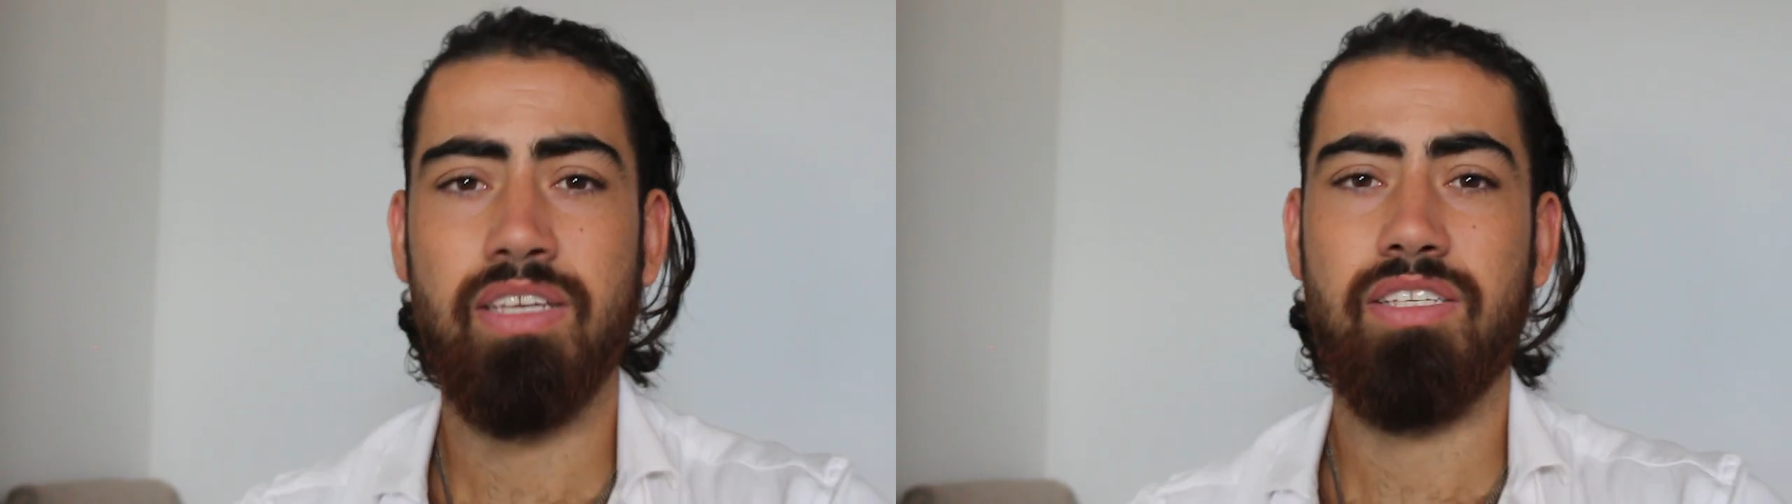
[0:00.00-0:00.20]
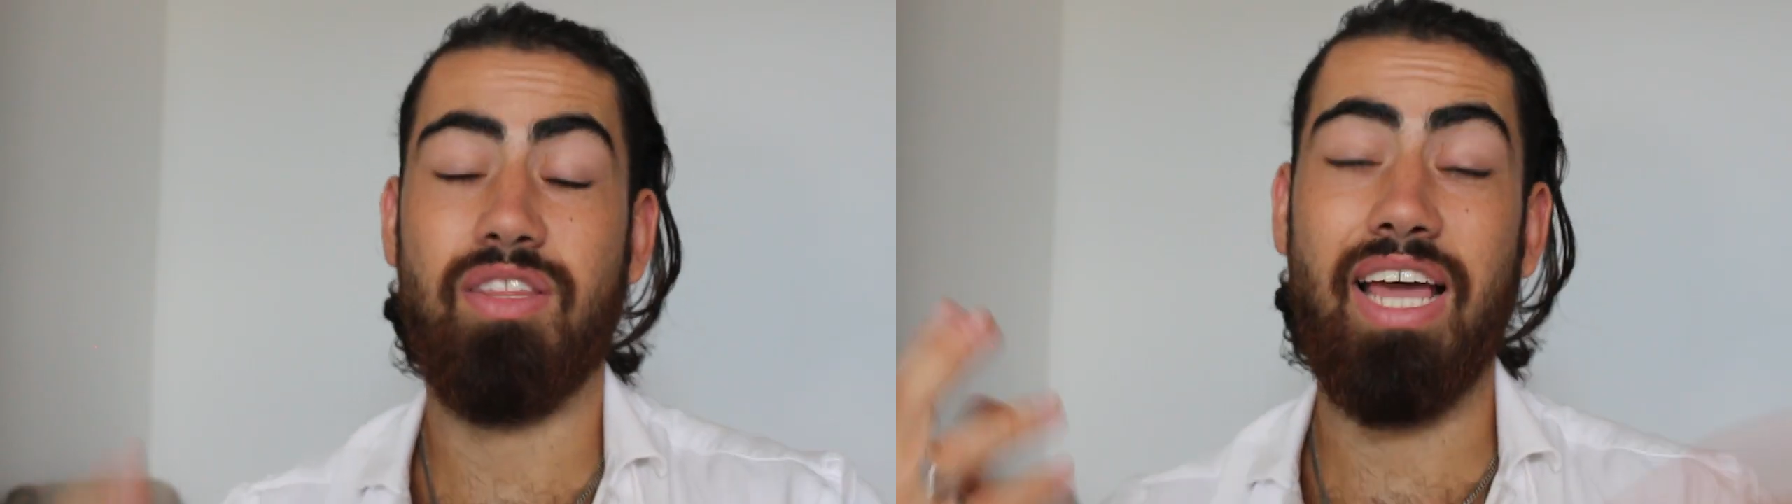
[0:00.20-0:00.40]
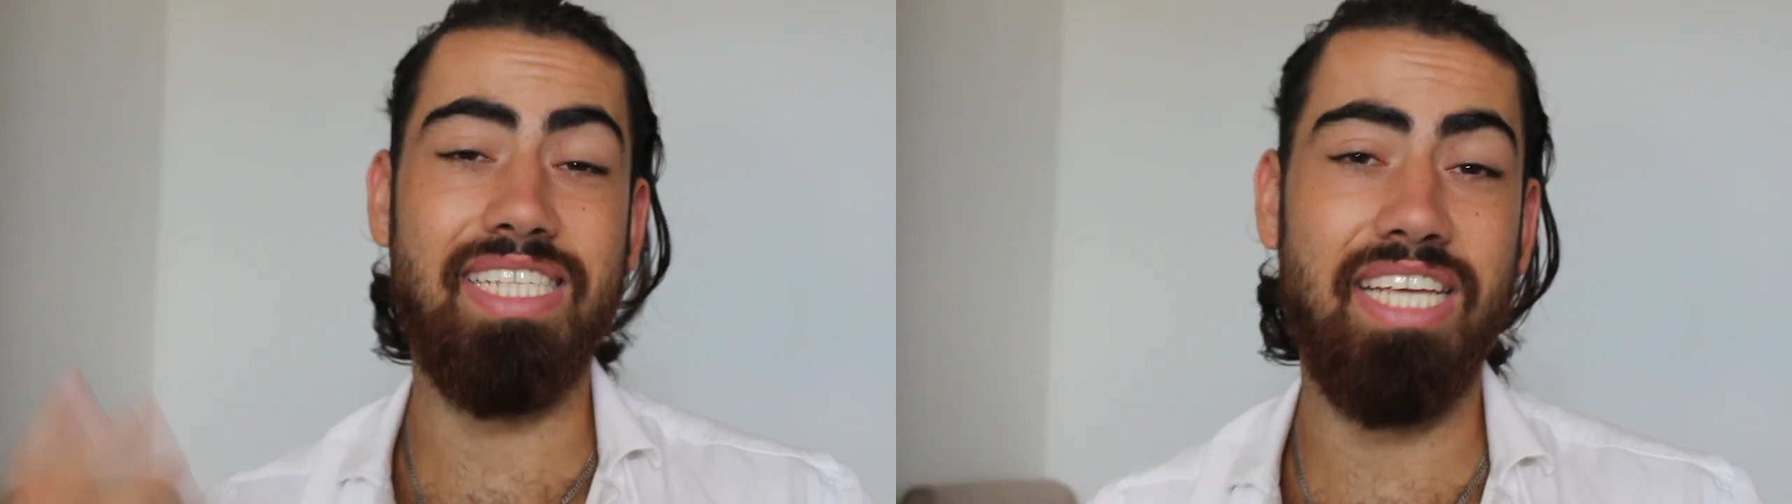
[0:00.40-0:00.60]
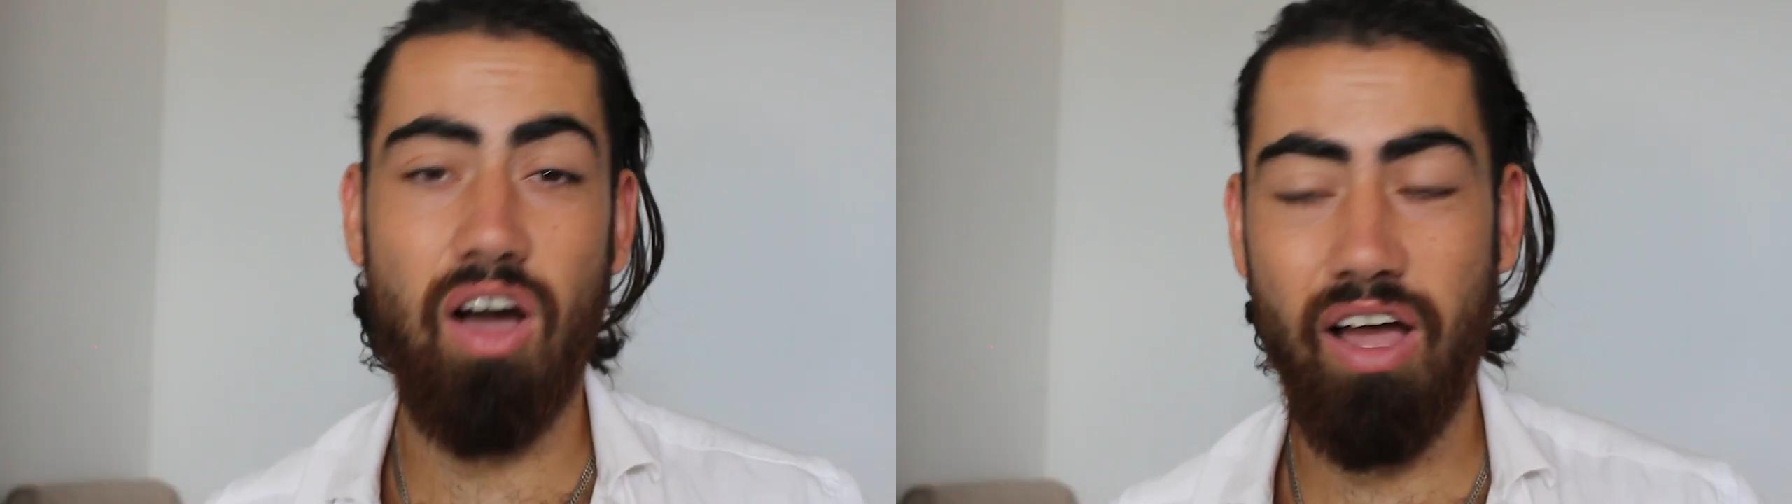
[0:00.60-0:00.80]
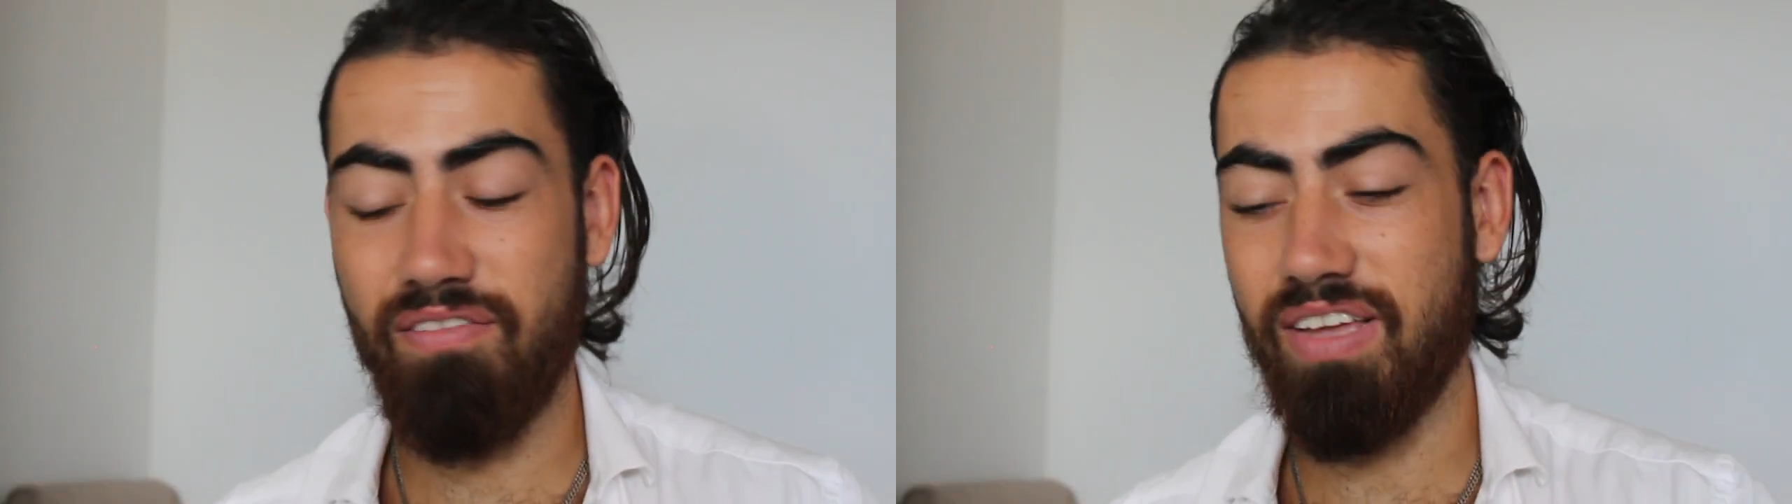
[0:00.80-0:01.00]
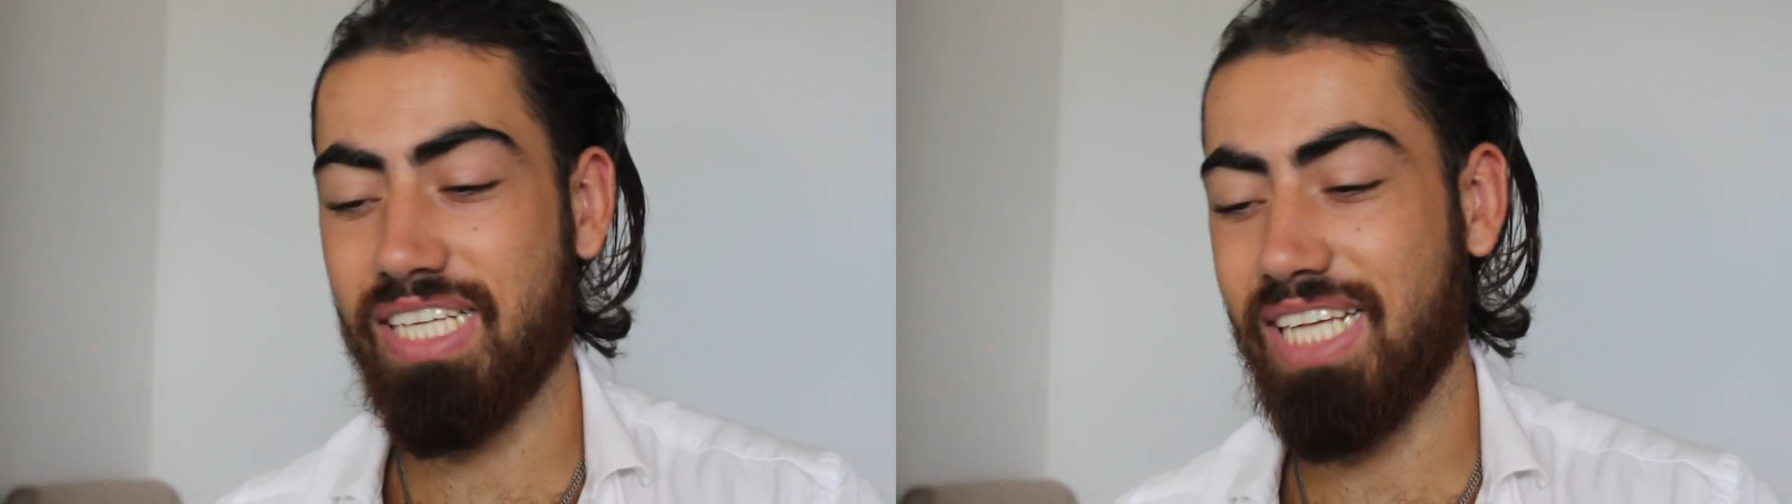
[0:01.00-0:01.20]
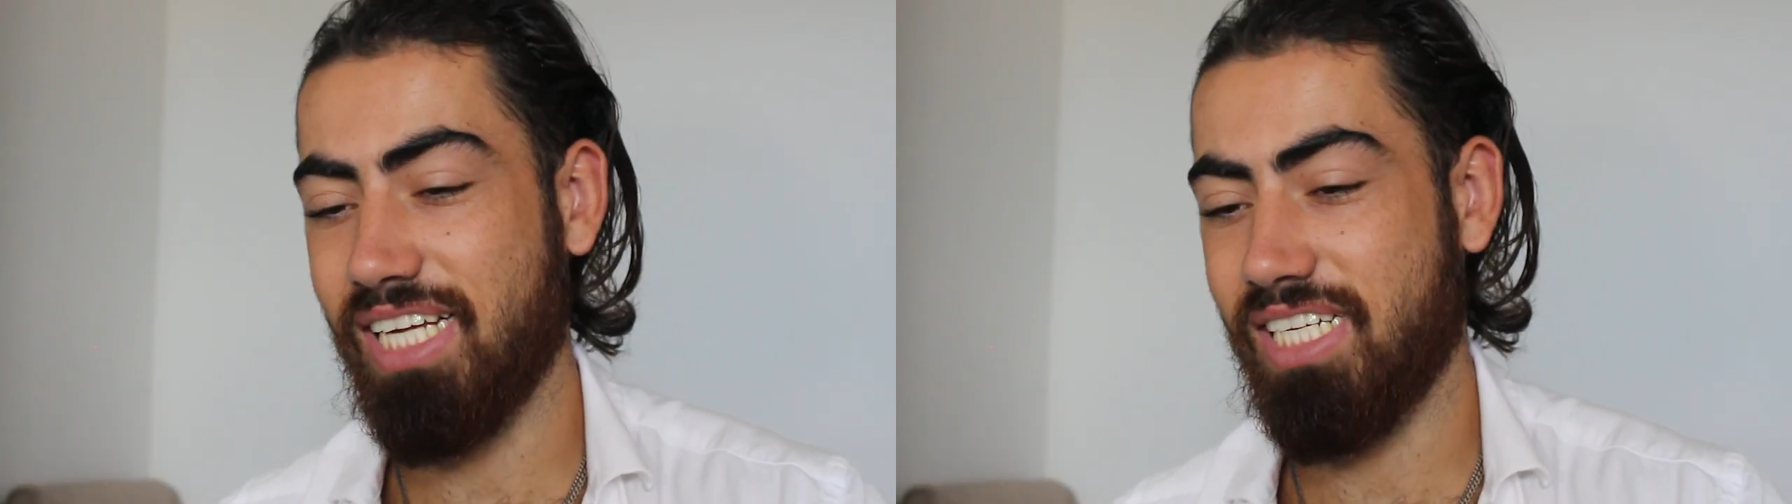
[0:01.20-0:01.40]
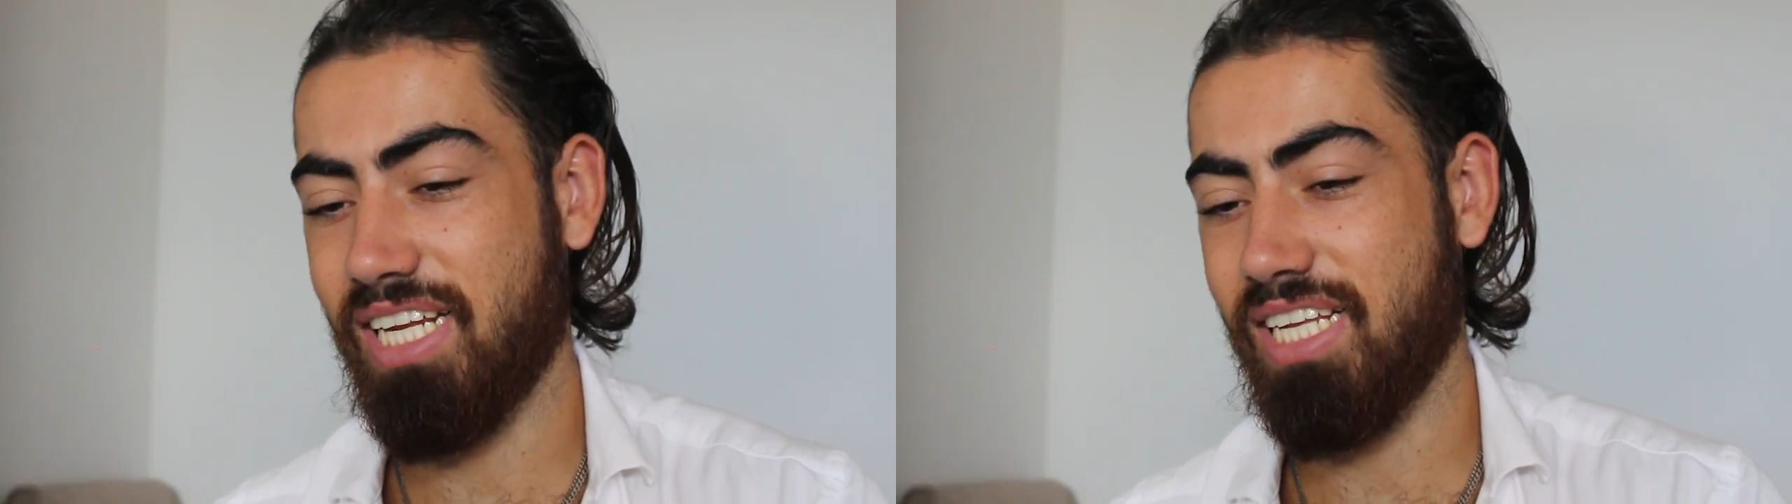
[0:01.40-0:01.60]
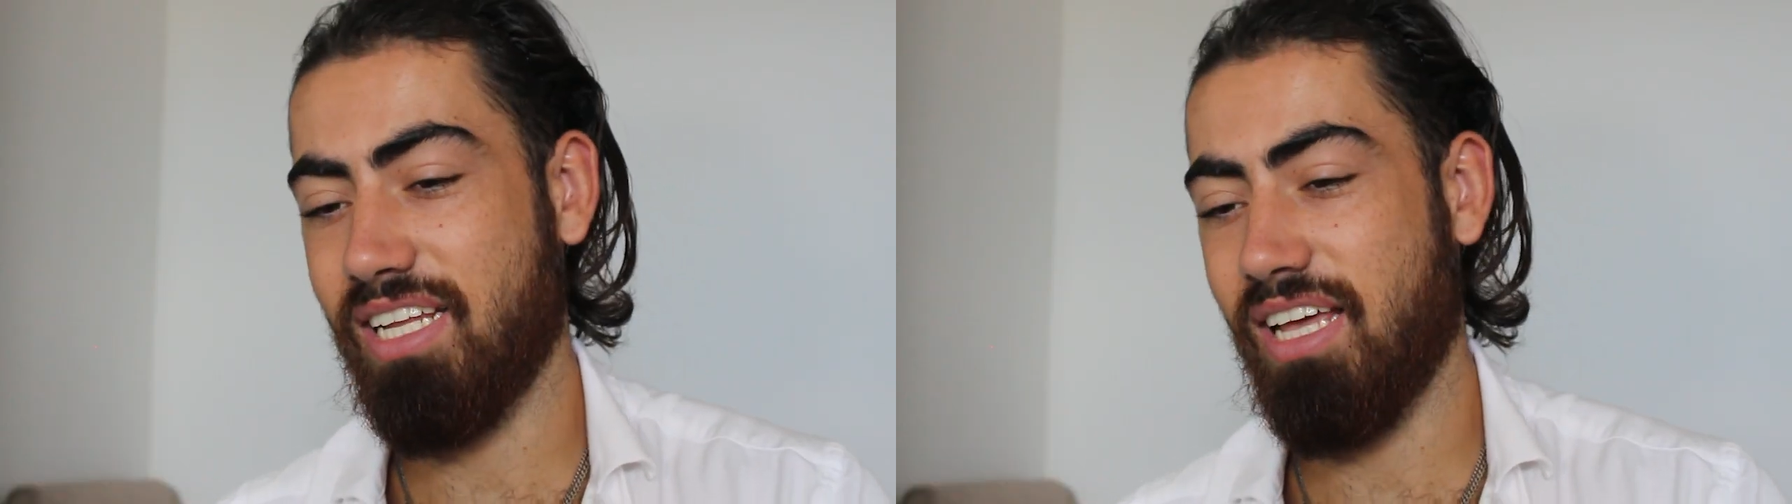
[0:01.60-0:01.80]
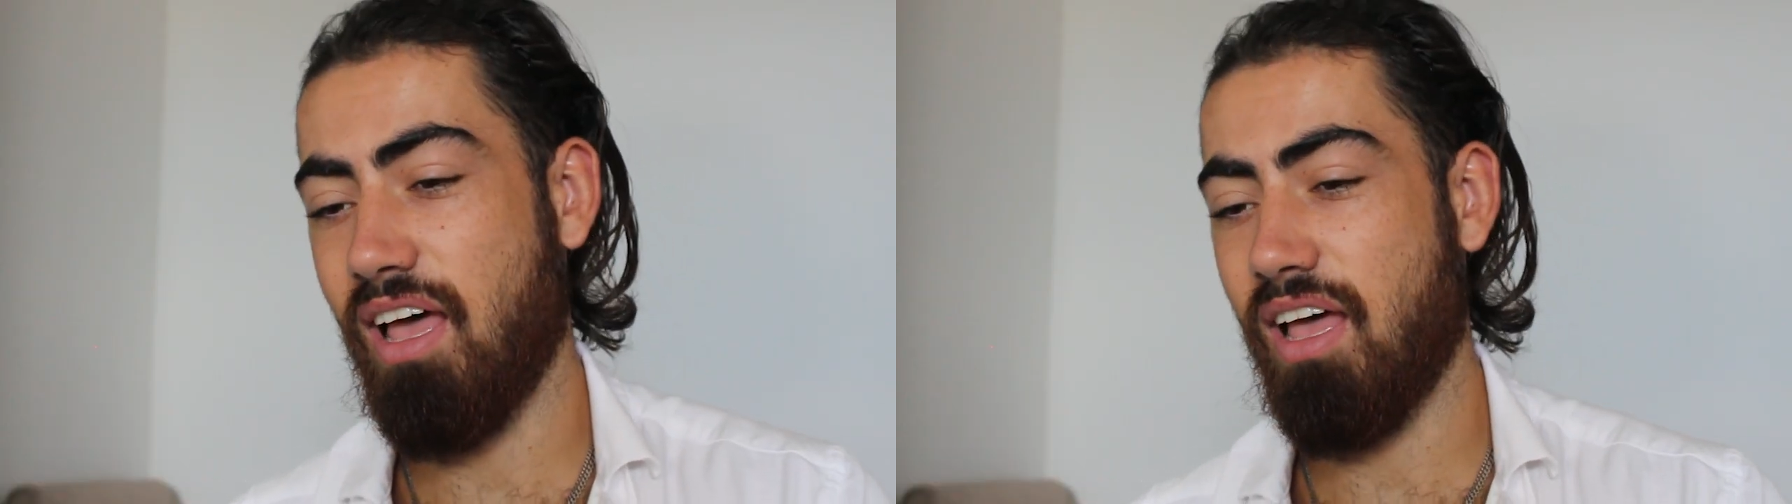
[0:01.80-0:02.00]
So that is the eye
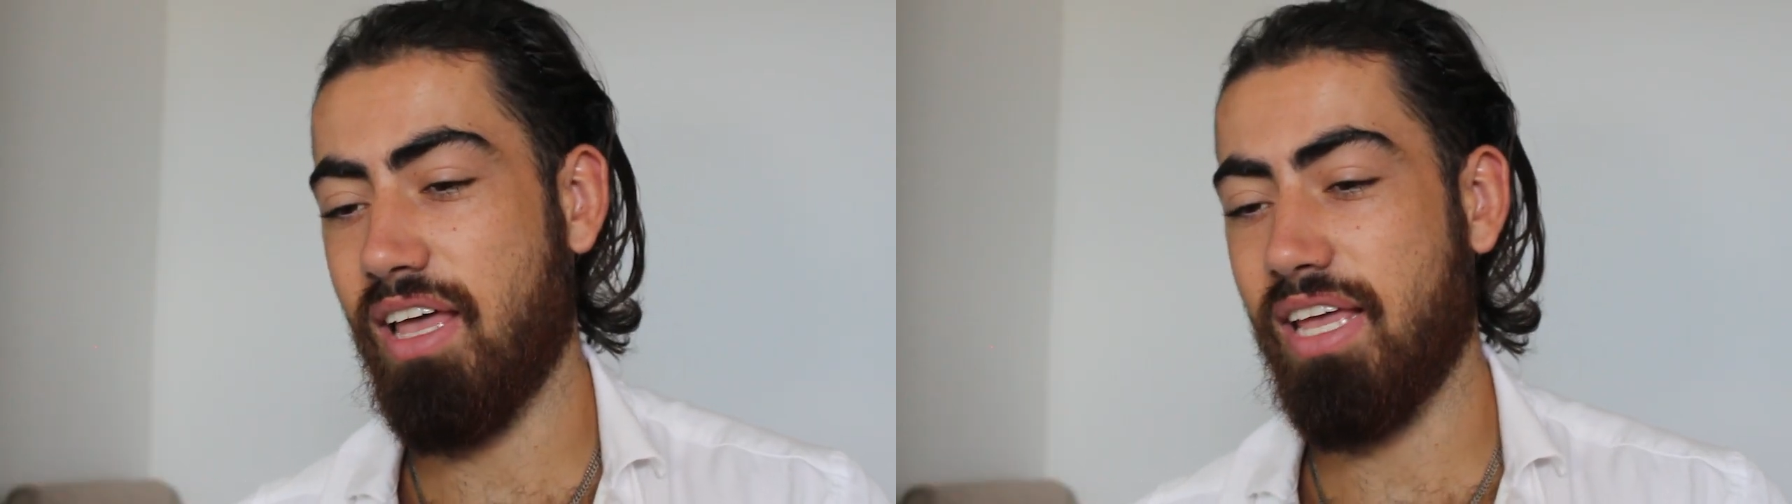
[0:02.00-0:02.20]
fixation uh,